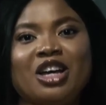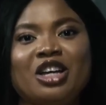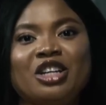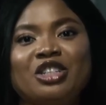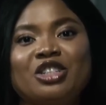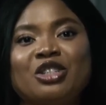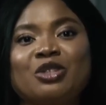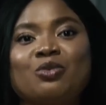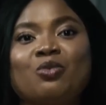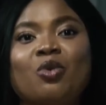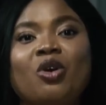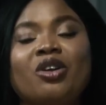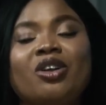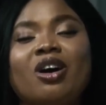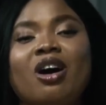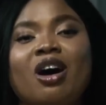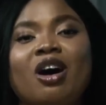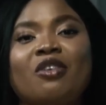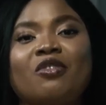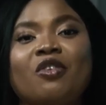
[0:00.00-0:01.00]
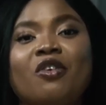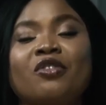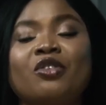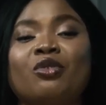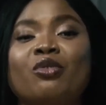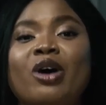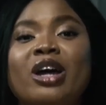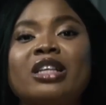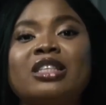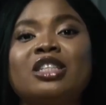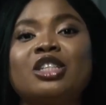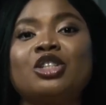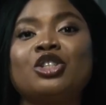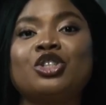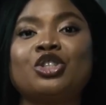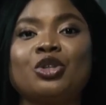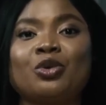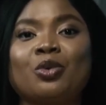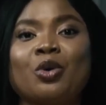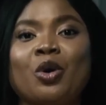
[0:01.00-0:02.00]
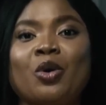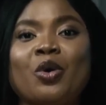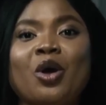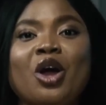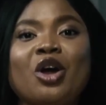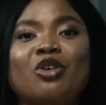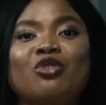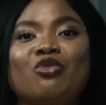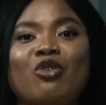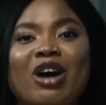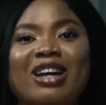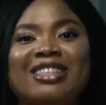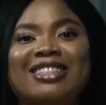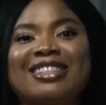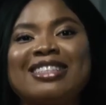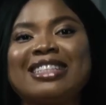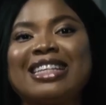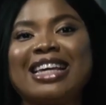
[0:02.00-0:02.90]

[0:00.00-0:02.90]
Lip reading: She's one half of the writing duo, Writers